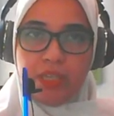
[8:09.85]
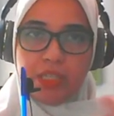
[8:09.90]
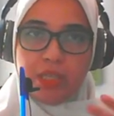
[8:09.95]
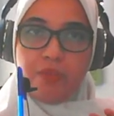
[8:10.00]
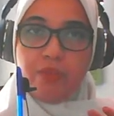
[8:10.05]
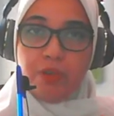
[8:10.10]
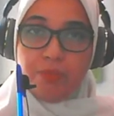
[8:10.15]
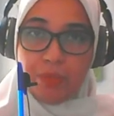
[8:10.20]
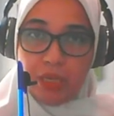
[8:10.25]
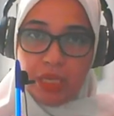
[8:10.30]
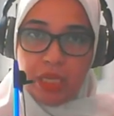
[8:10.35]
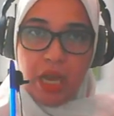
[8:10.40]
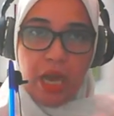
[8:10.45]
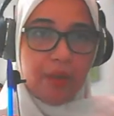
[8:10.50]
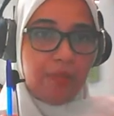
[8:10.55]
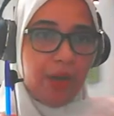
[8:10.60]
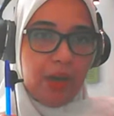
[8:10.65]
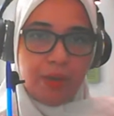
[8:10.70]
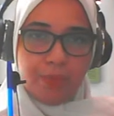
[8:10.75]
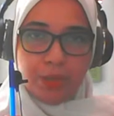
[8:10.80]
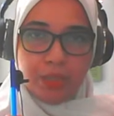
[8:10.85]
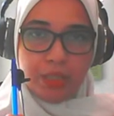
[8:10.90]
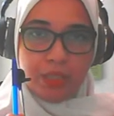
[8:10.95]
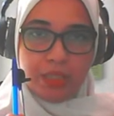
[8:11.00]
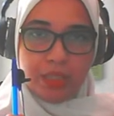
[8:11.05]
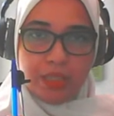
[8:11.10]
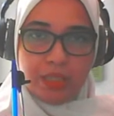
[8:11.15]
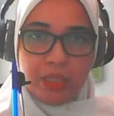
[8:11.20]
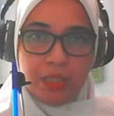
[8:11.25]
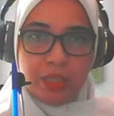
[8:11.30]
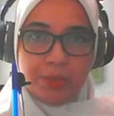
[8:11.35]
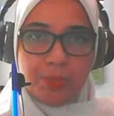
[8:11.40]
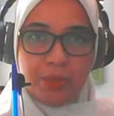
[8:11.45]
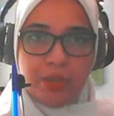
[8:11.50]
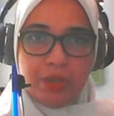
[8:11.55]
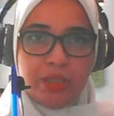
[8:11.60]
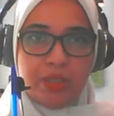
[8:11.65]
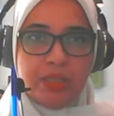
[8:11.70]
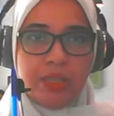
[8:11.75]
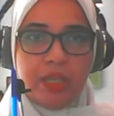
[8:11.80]
So for me, I've had a pretty decent
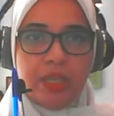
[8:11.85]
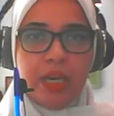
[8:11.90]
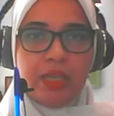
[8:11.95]
experience here.